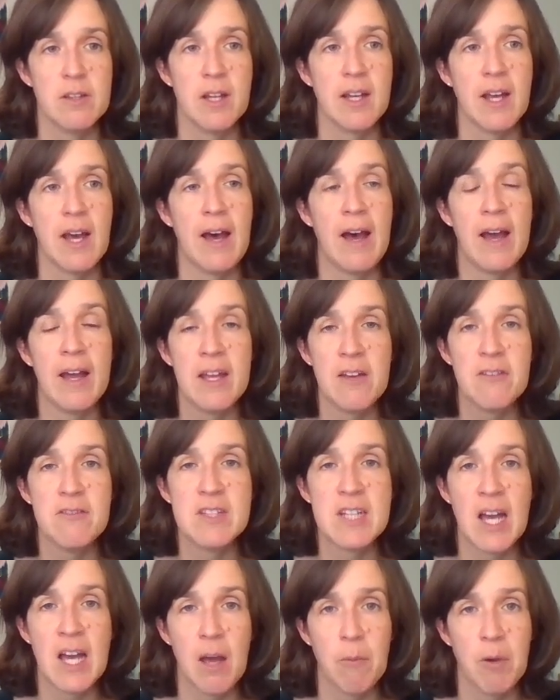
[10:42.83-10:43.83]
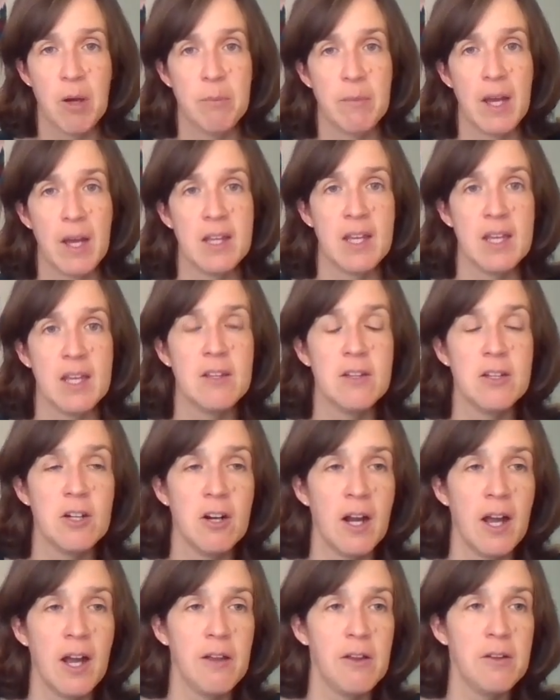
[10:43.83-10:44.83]
Like I have time on my
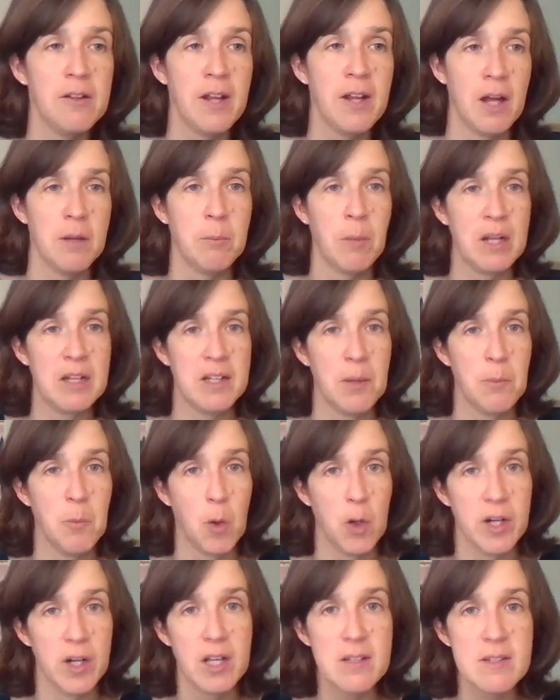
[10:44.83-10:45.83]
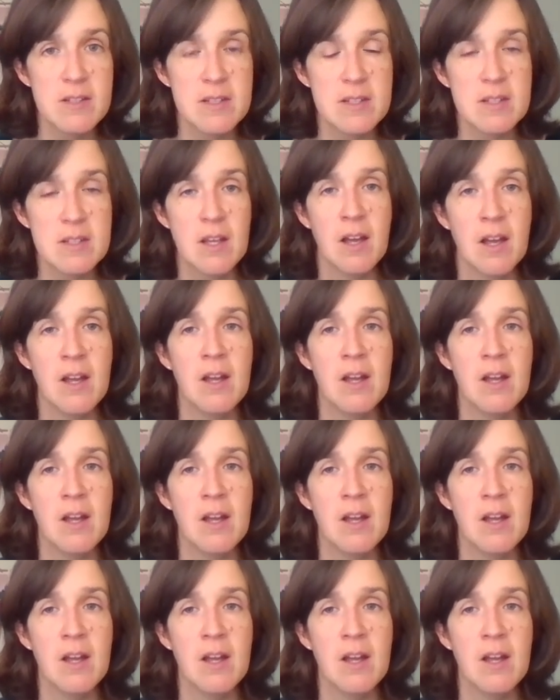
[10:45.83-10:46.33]
calendar held on Monday mornings.